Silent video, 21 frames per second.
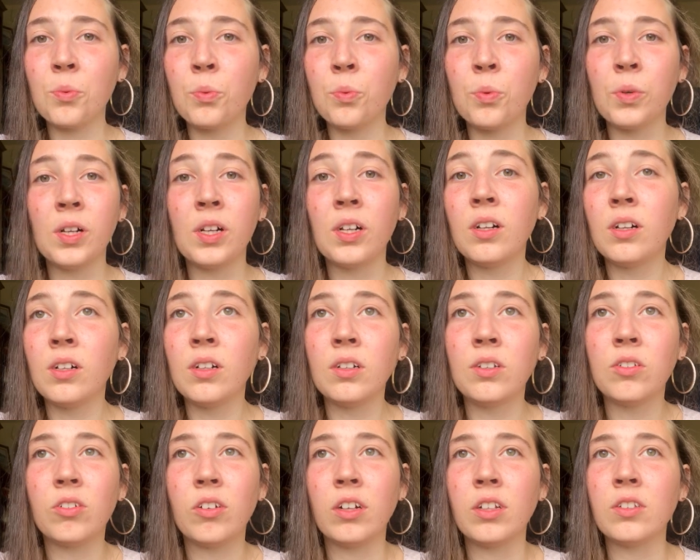will
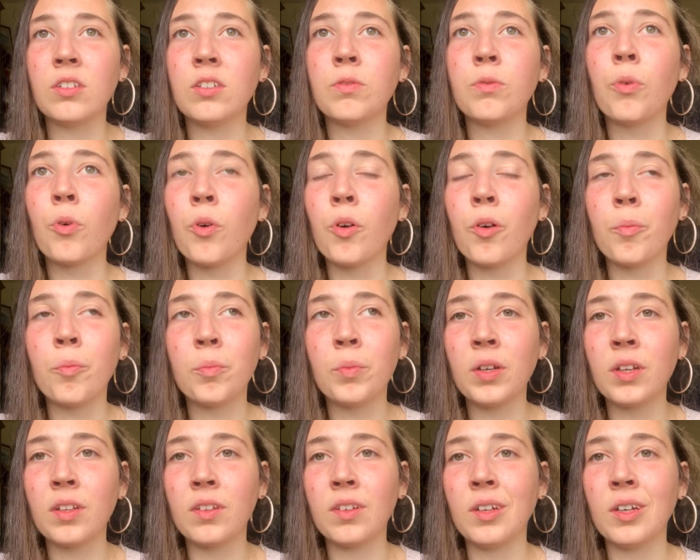transform
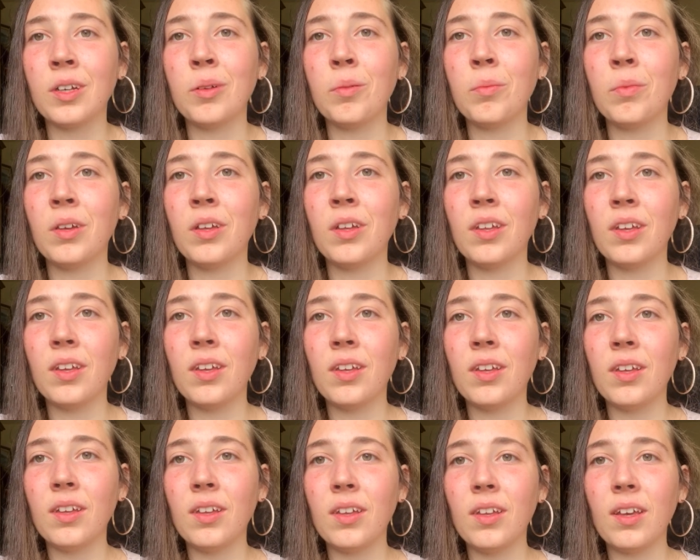big time
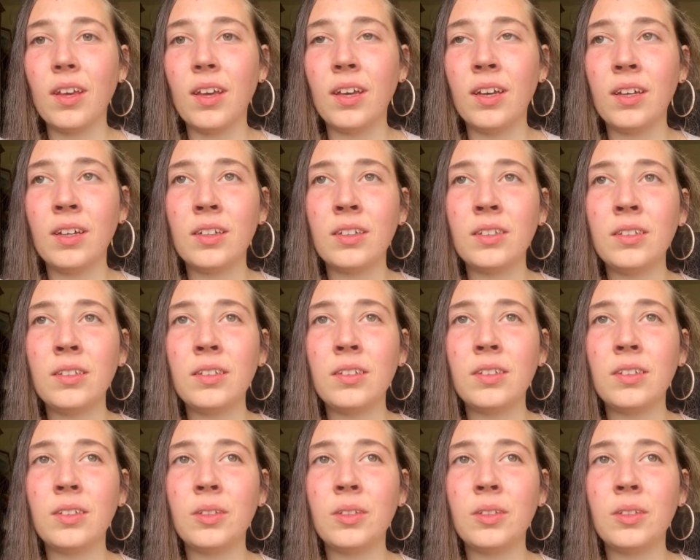and